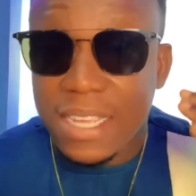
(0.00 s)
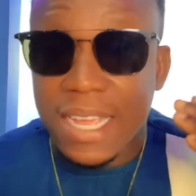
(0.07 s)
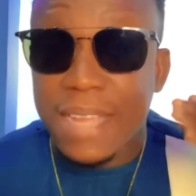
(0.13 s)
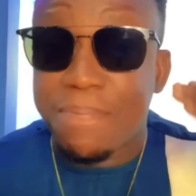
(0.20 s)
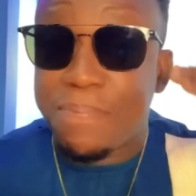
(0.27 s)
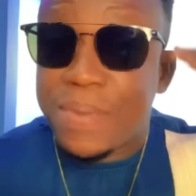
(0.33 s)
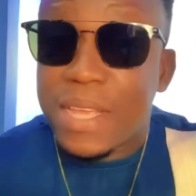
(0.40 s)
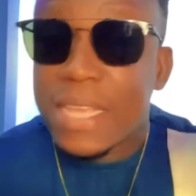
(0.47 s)
e
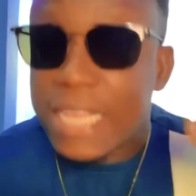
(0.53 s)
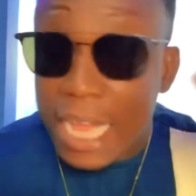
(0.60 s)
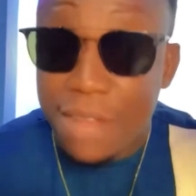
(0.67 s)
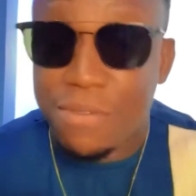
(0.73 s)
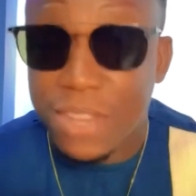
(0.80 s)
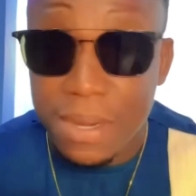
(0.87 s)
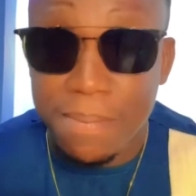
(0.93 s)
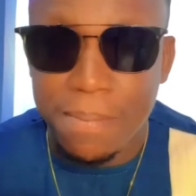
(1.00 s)
bi
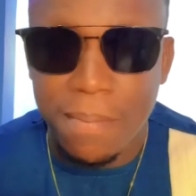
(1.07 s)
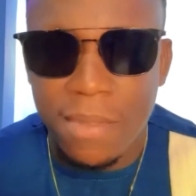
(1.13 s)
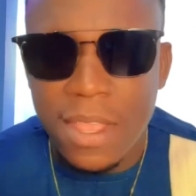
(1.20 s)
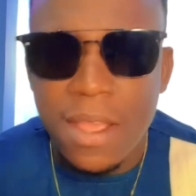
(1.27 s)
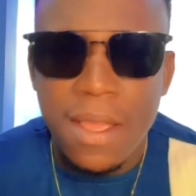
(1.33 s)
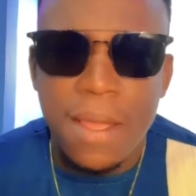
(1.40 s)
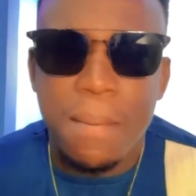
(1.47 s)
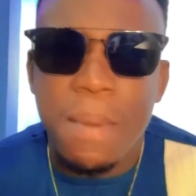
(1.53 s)
adwenim
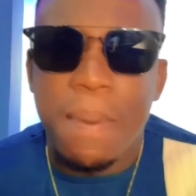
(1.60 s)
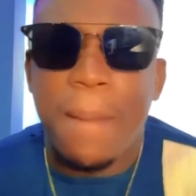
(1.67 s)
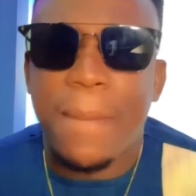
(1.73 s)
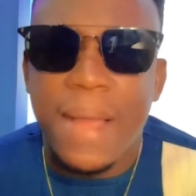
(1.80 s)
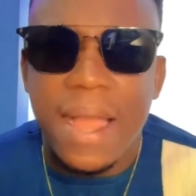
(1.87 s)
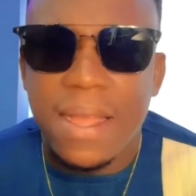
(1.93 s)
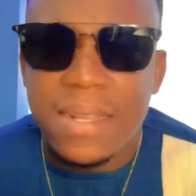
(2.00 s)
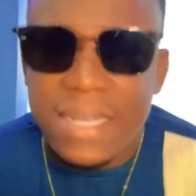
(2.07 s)
me
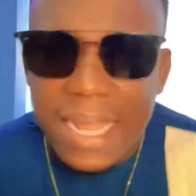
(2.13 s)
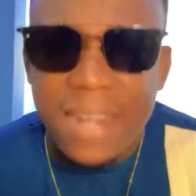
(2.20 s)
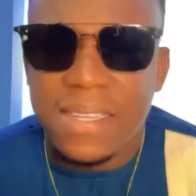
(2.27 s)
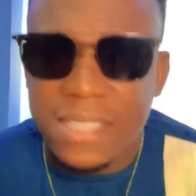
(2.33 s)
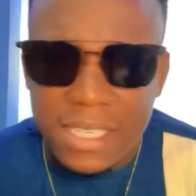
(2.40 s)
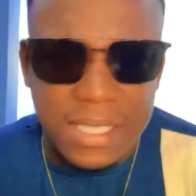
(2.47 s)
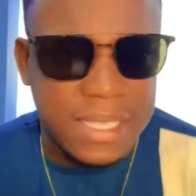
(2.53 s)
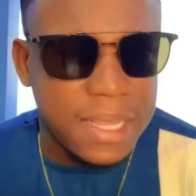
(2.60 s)
papa that is
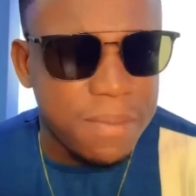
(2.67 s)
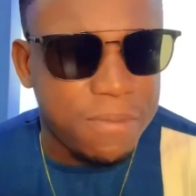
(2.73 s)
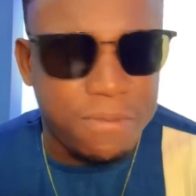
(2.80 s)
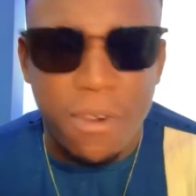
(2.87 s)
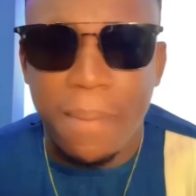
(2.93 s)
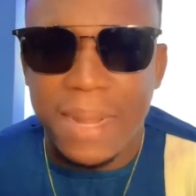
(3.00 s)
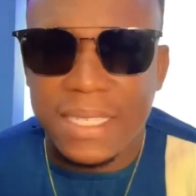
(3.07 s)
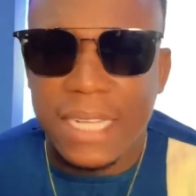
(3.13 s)
the same
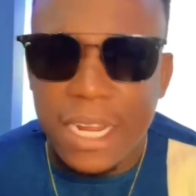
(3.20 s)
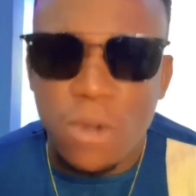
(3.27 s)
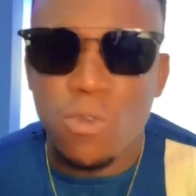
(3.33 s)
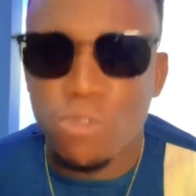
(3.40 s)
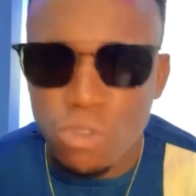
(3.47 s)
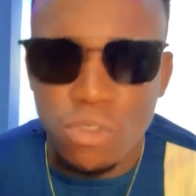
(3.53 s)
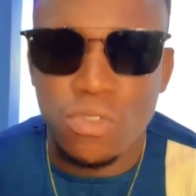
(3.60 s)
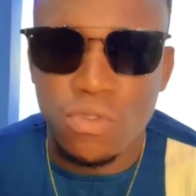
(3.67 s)
format I know
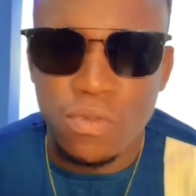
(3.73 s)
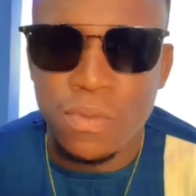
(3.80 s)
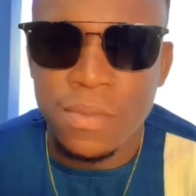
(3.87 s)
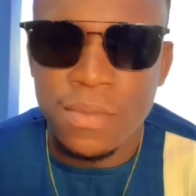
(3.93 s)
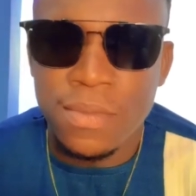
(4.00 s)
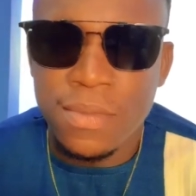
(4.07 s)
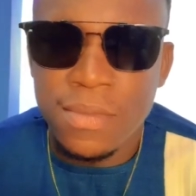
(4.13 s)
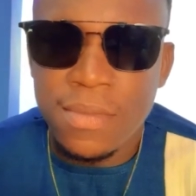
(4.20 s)
use
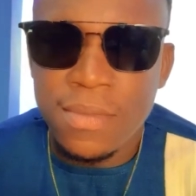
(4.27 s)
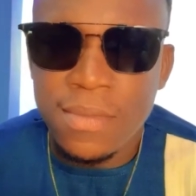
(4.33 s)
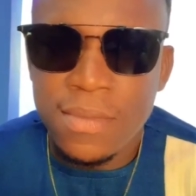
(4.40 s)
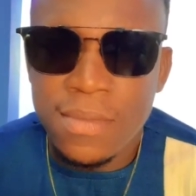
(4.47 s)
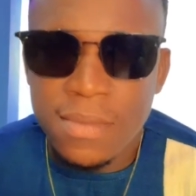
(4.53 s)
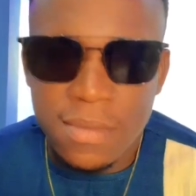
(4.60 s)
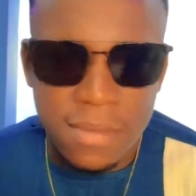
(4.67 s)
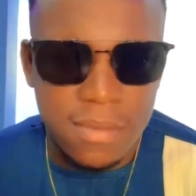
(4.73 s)

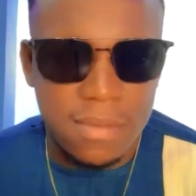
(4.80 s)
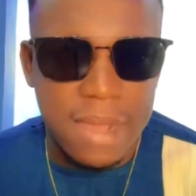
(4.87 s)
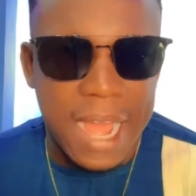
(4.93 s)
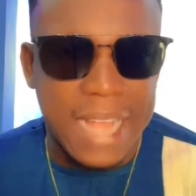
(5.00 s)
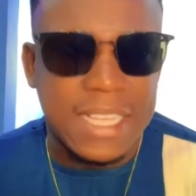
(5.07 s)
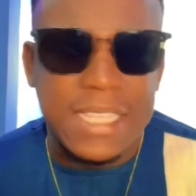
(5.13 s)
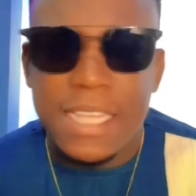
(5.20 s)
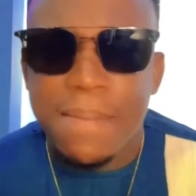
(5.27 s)

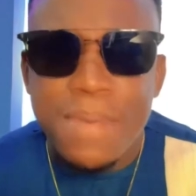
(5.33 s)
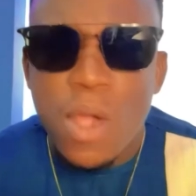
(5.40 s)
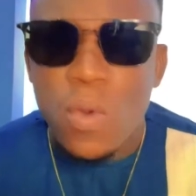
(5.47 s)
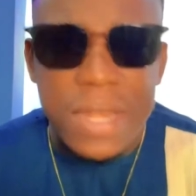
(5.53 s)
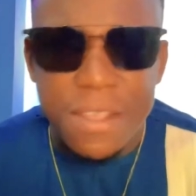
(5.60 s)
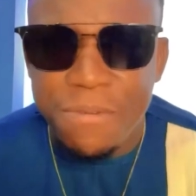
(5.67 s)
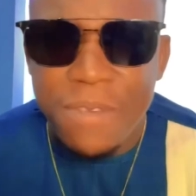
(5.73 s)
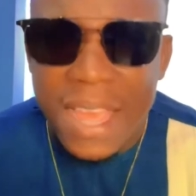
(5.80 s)
I just say be we
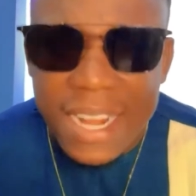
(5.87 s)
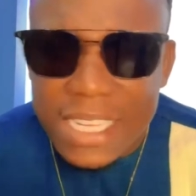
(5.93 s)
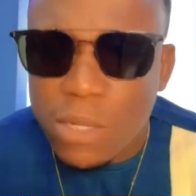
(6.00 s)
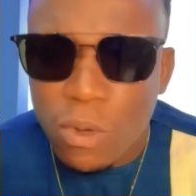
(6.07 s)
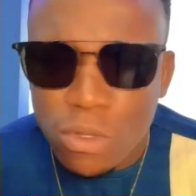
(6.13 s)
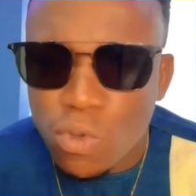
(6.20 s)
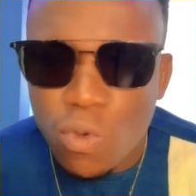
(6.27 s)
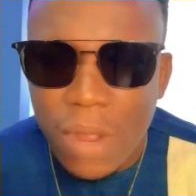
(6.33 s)
ni fi anase
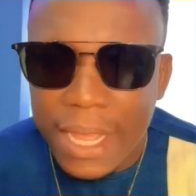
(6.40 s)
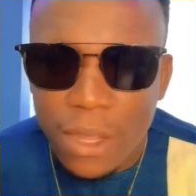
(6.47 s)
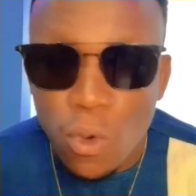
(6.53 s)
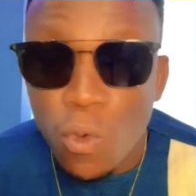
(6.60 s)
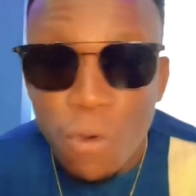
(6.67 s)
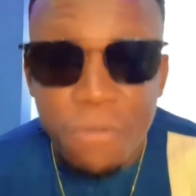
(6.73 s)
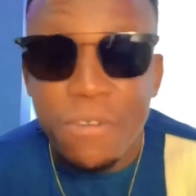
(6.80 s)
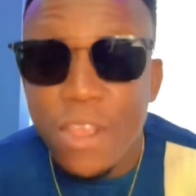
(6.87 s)
wetu kwan
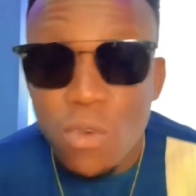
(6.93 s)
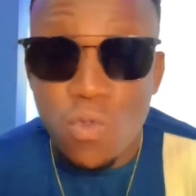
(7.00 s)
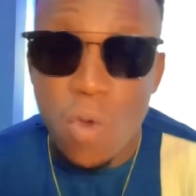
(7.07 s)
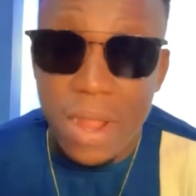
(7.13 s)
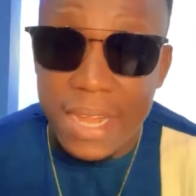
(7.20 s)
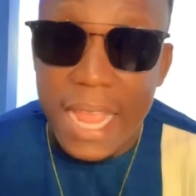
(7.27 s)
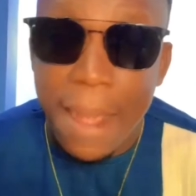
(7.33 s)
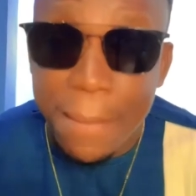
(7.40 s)
wo fi enko
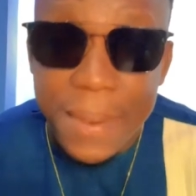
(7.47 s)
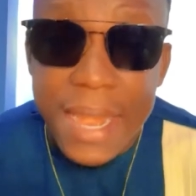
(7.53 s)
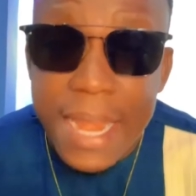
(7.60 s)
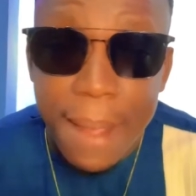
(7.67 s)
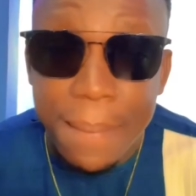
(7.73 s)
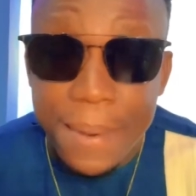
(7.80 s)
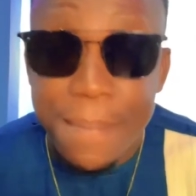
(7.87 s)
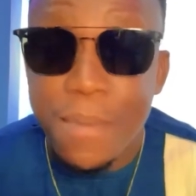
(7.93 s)
ade abrini
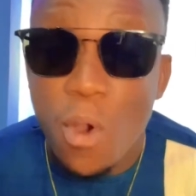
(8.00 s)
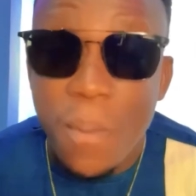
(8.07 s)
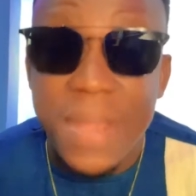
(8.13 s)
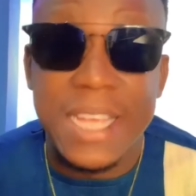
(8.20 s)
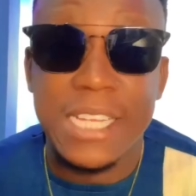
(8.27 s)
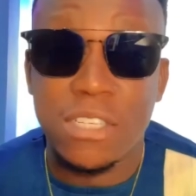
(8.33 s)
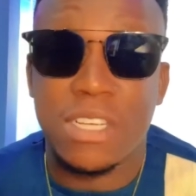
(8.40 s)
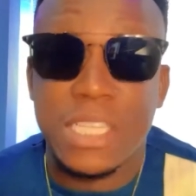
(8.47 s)
abribe o
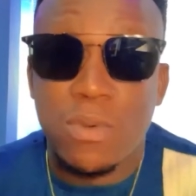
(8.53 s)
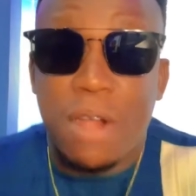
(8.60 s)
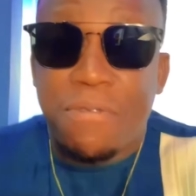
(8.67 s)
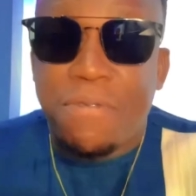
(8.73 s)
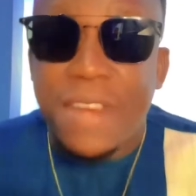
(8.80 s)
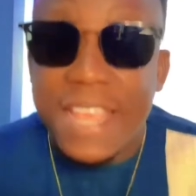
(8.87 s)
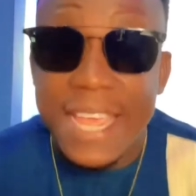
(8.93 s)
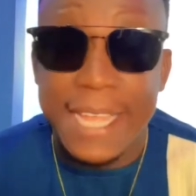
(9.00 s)
make sure say wa
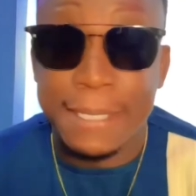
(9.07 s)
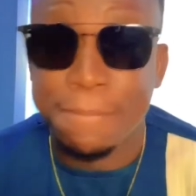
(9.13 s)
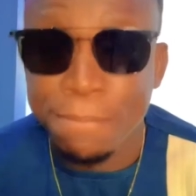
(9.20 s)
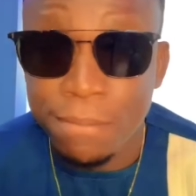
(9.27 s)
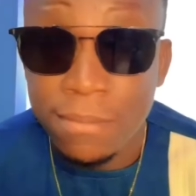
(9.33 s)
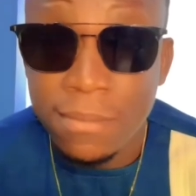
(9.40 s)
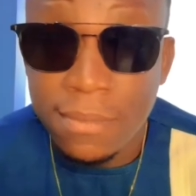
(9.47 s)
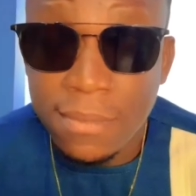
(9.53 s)
freyen
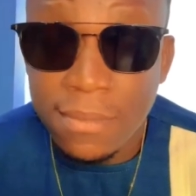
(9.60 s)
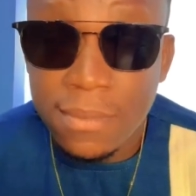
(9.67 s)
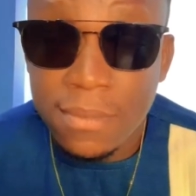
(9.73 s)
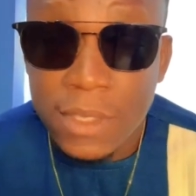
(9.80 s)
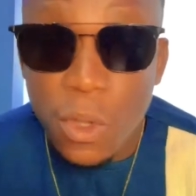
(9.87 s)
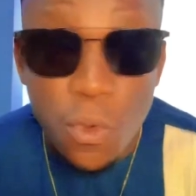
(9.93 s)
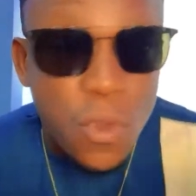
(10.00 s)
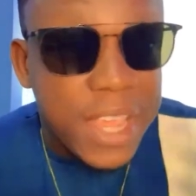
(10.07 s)

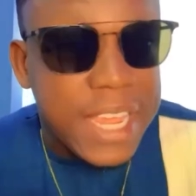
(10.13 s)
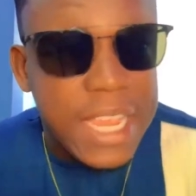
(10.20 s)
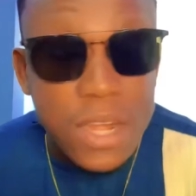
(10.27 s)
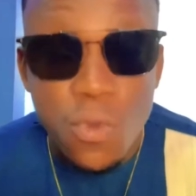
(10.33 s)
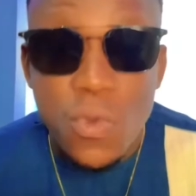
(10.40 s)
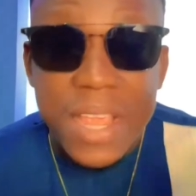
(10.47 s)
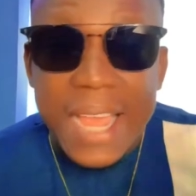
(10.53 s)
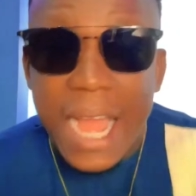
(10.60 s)
week
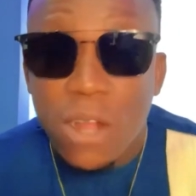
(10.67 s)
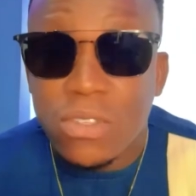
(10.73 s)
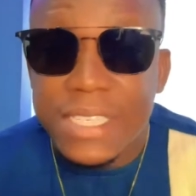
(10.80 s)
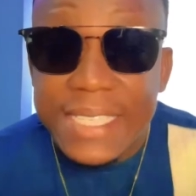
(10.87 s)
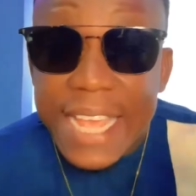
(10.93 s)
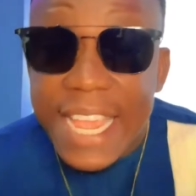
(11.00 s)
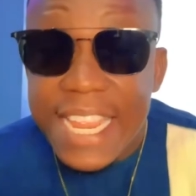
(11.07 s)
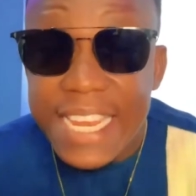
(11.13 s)
in week out
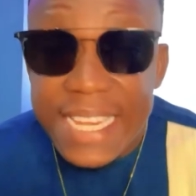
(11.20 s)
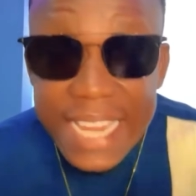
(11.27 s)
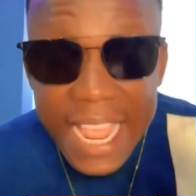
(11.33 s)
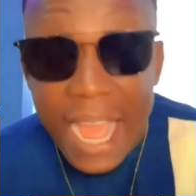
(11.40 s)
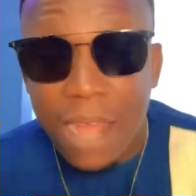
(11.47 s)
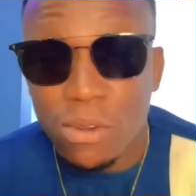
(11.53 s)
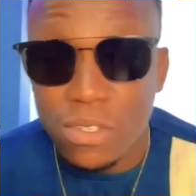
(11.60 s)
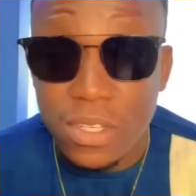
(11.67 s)
day in day
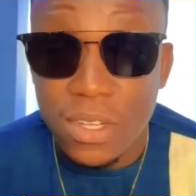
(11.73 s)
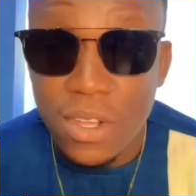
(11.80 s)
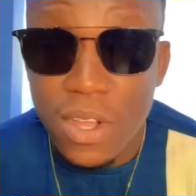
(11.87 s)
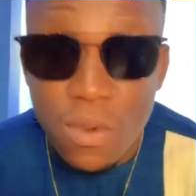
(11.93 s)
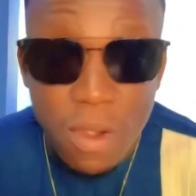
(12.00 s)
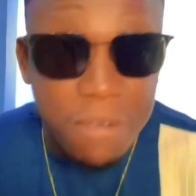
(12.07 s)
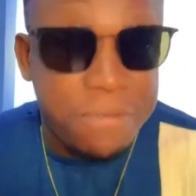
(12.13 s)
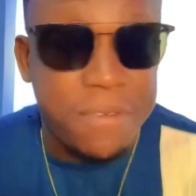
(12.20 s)
out
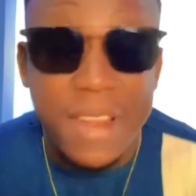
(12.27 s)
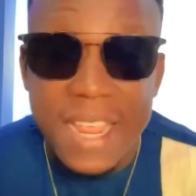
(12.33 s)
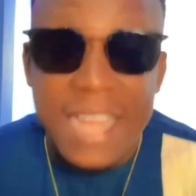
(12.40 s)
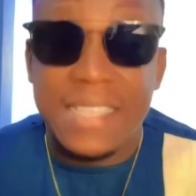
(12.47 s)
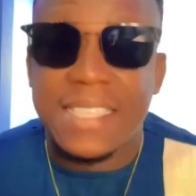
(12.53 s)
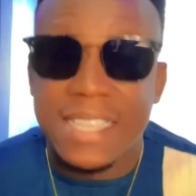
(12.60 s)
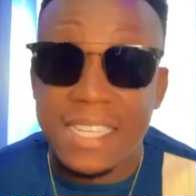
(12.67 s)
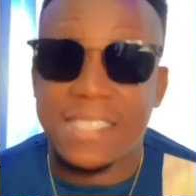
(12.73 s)
wa freyen
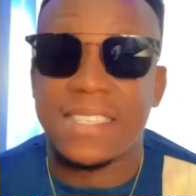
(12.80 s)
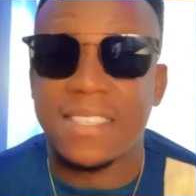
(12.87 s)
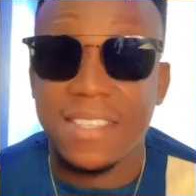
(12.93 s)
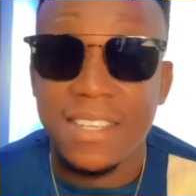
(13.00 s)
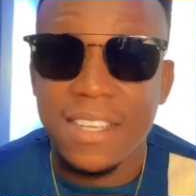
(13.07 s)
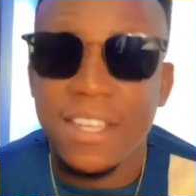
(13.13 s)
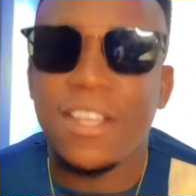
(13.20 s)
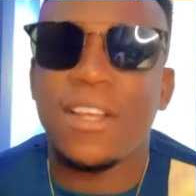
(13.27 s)
tenase
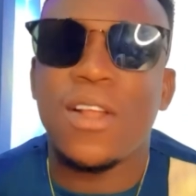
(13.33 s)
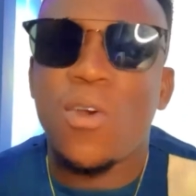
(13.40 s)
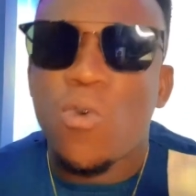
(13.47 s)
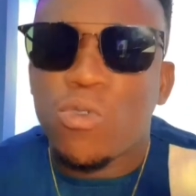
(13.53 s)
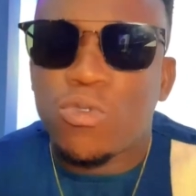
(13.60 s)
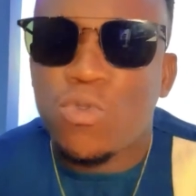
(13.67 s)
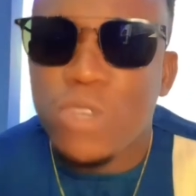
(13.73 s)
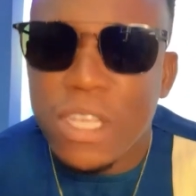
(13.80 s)
na
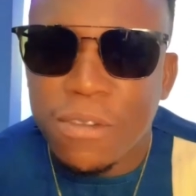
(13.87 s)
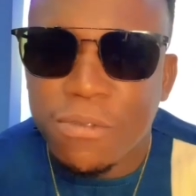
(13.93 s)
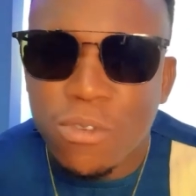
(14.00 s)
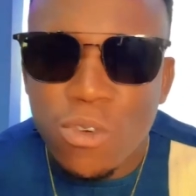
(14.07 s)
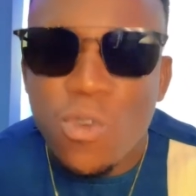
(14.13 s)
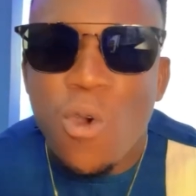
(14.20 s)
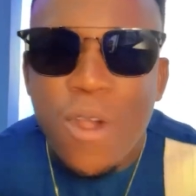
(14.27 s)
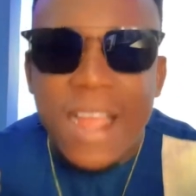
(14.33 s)
o 2 year for
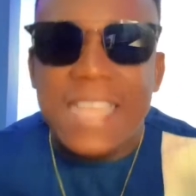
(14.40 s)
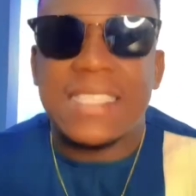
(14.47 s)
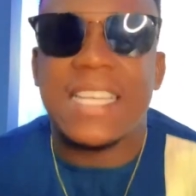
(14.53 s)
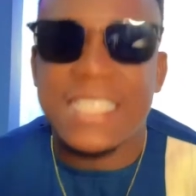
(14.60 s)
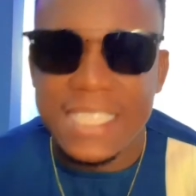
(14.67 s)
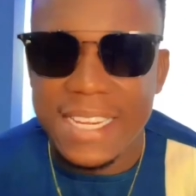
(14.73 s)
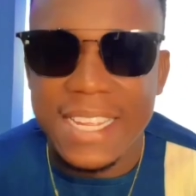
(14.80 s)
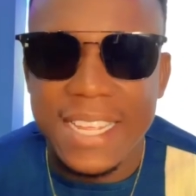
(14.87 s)
no
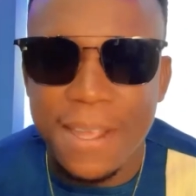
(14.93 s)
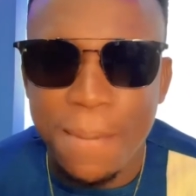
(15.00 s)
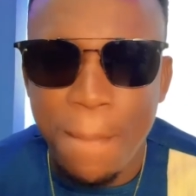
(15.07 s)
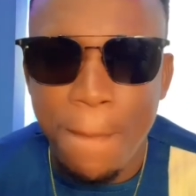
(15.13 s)
okasa chere ye